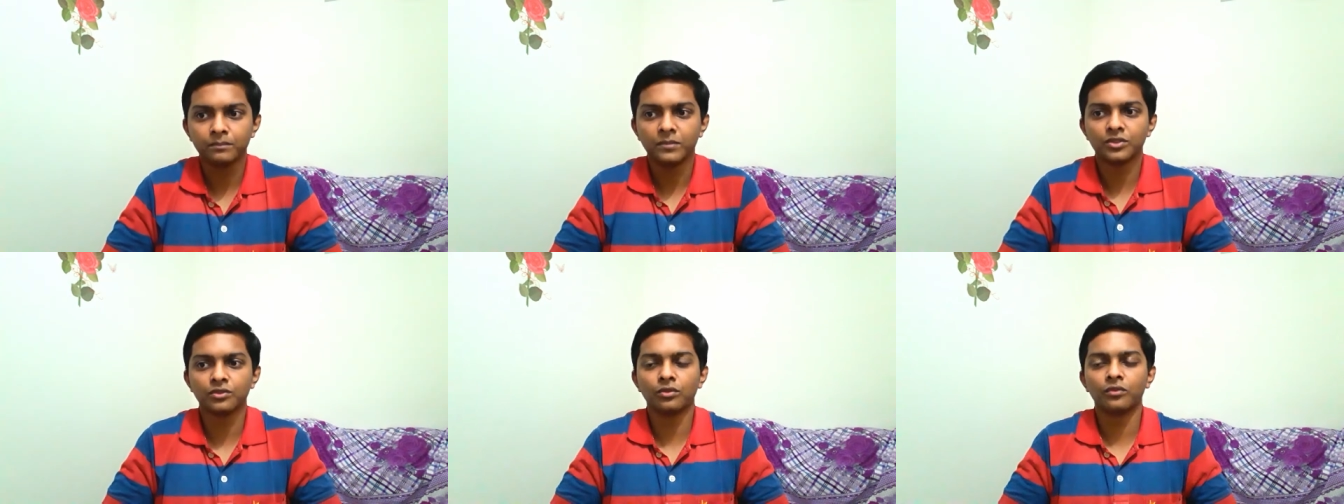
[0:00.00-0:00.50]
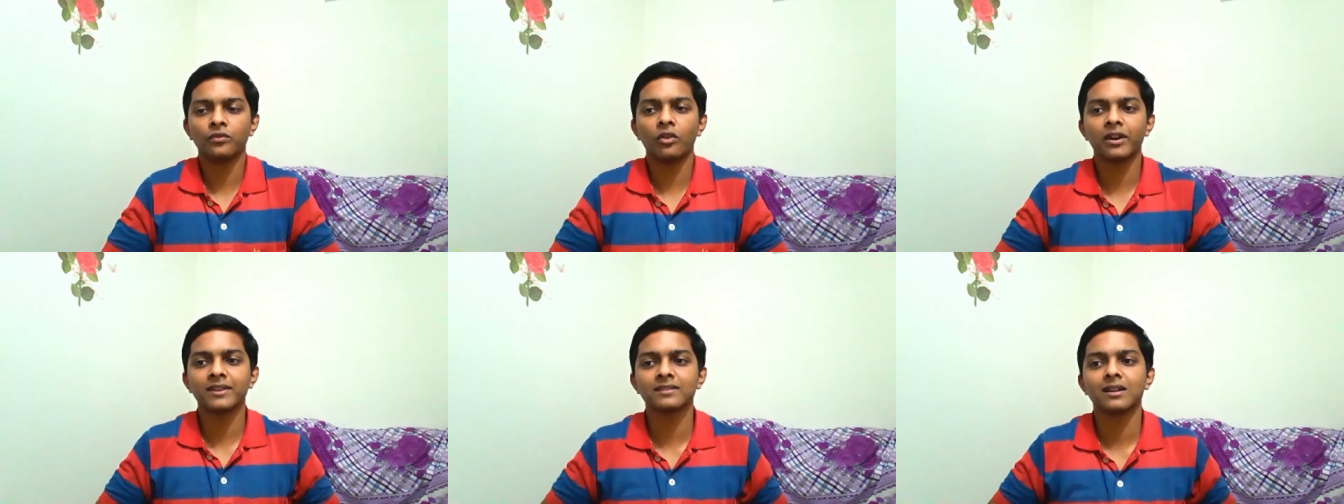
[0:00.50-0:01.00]
So
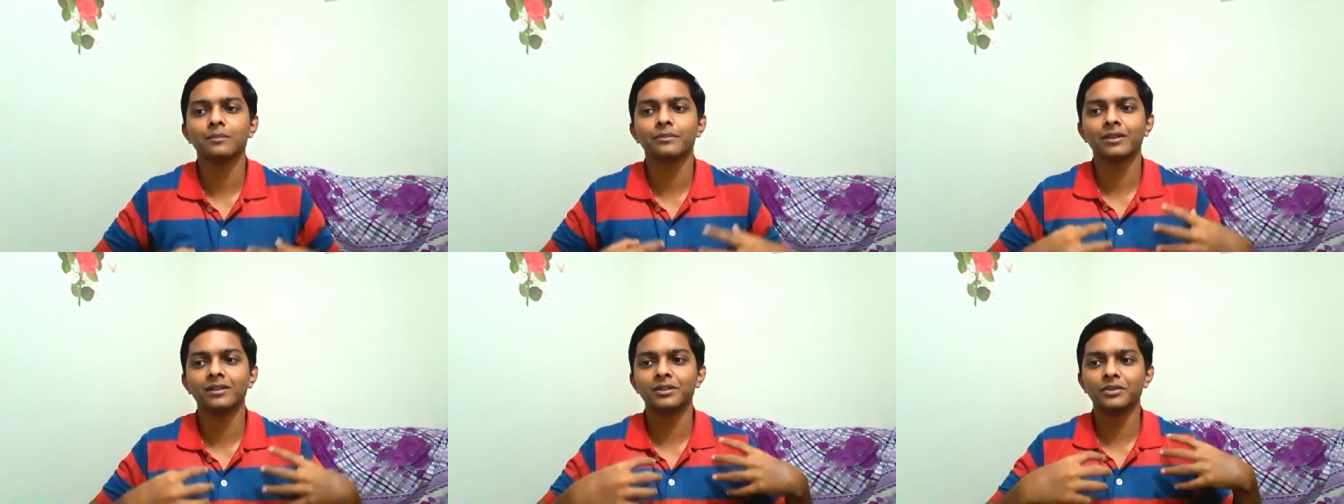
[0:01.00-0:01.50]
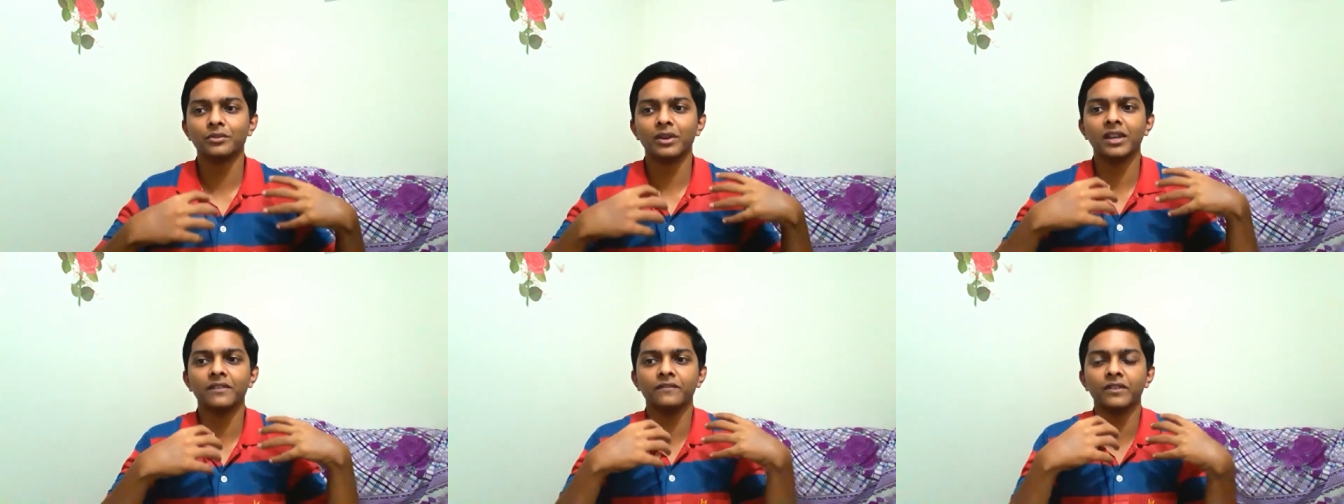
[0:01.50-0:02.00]
for example, to
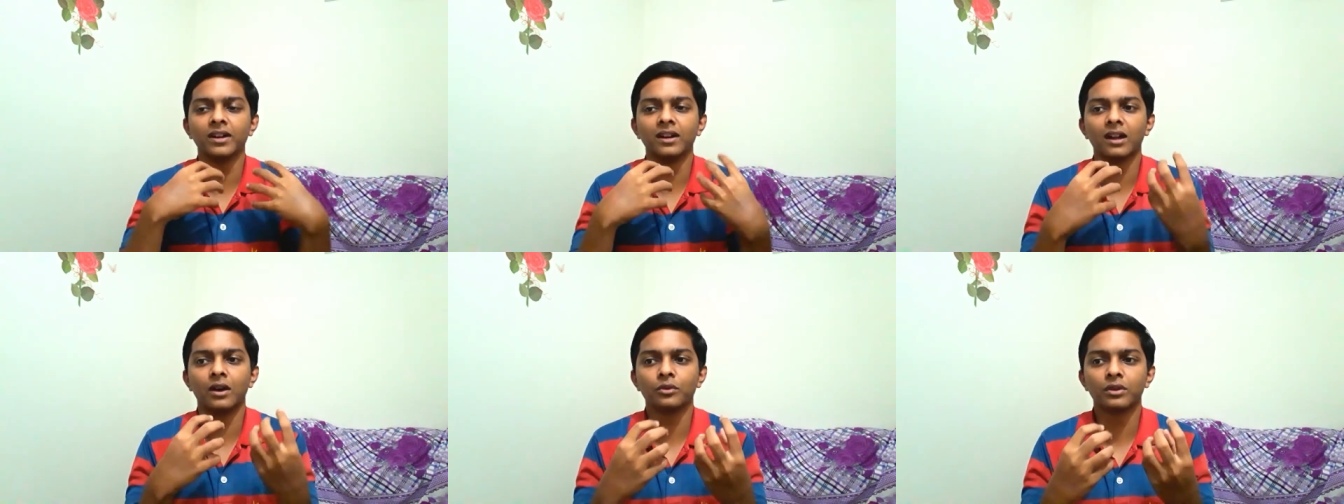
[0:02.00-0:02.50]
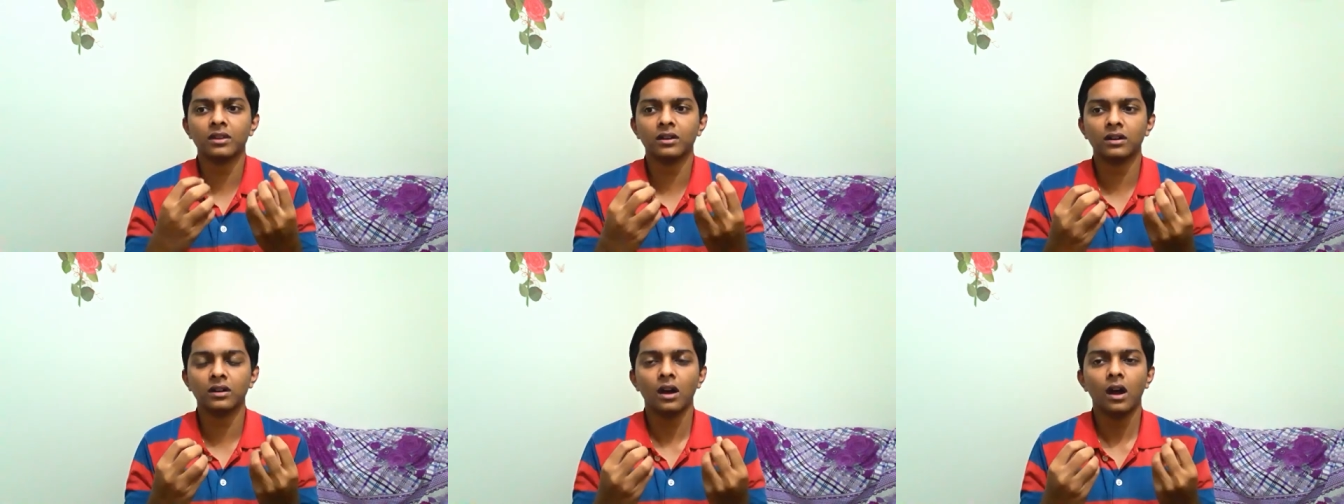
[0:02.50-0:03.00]
really figure out
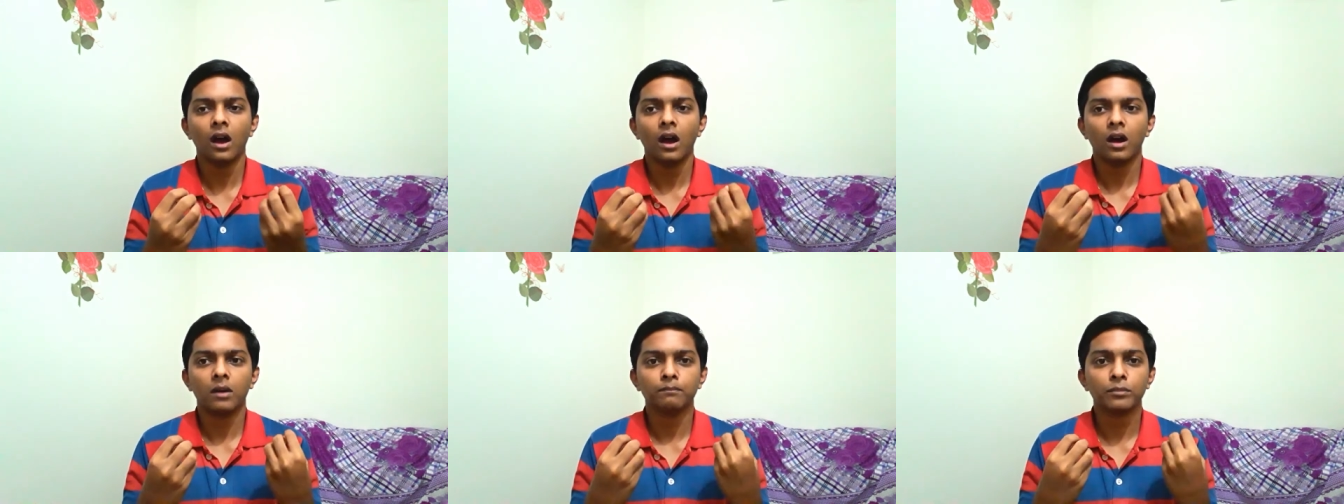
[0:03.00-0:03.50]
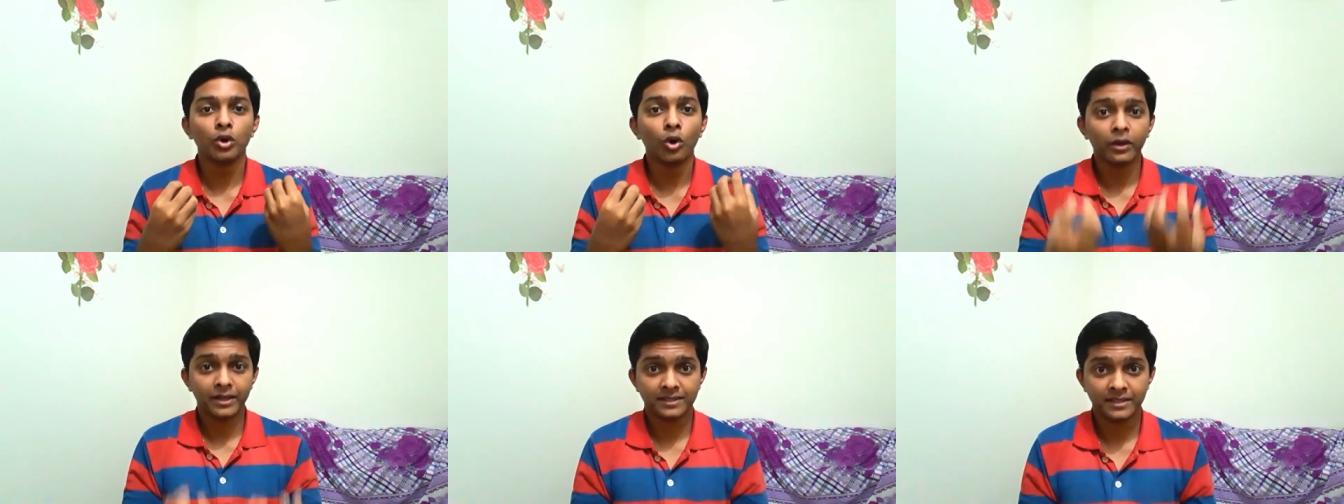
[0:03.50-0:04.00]
the
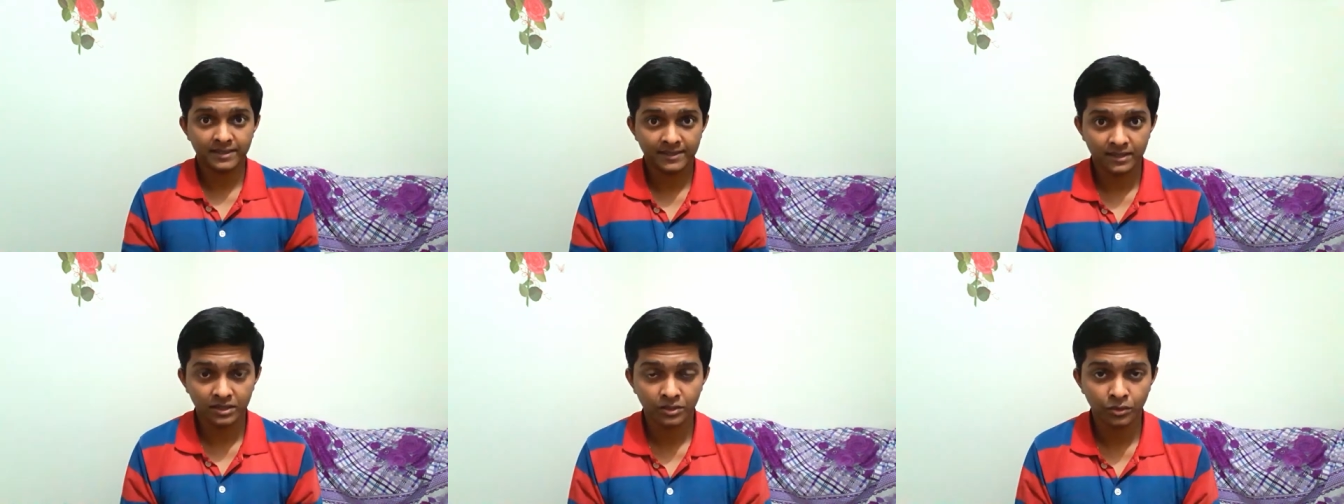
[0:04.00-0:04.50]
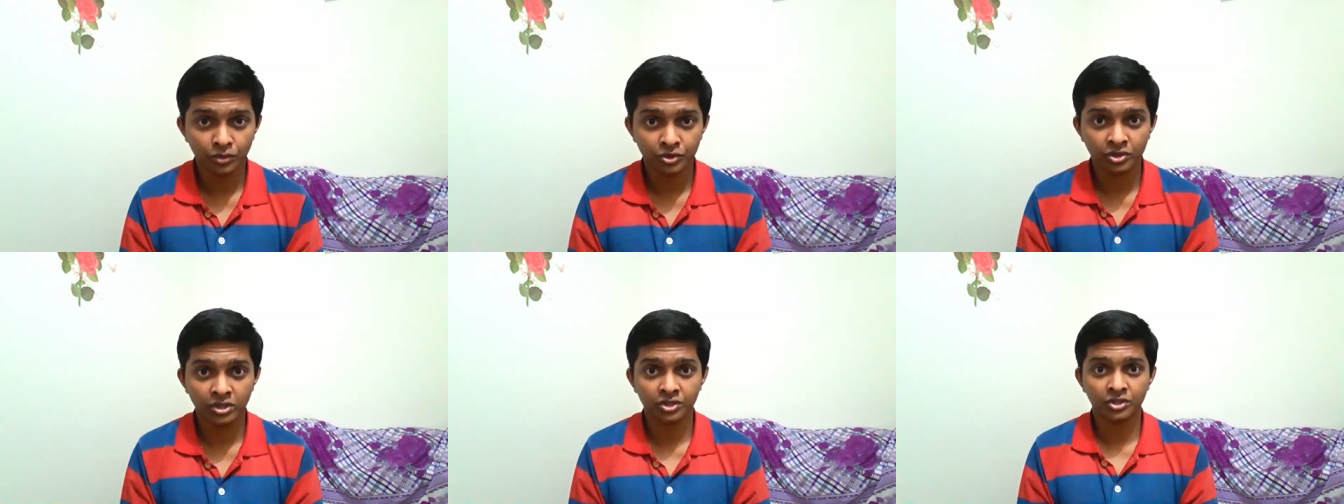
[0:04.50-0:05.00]
core essence and the core
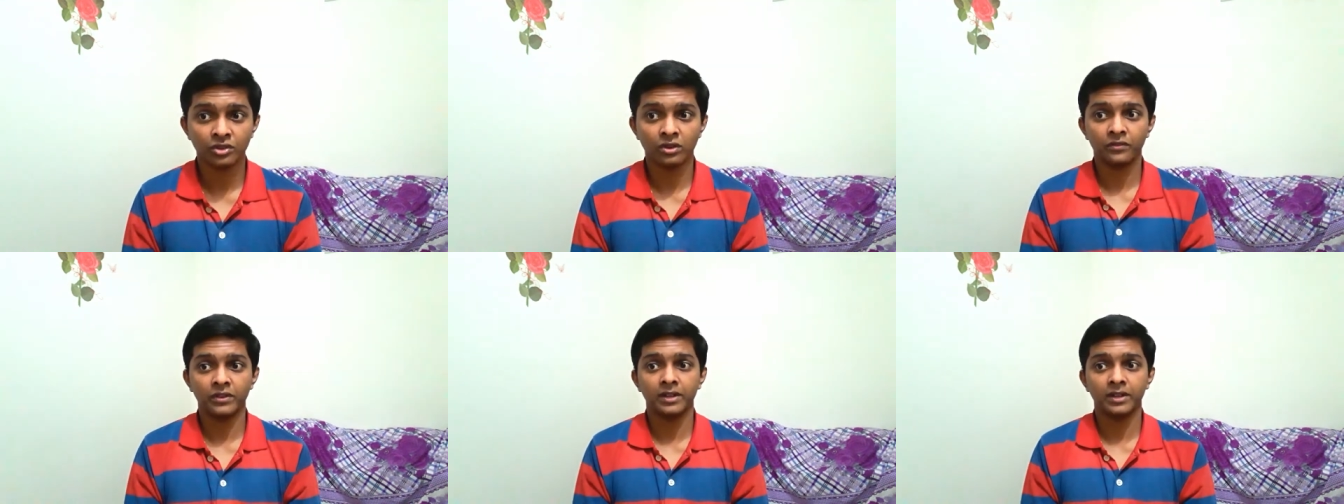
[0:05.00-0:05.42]
structure of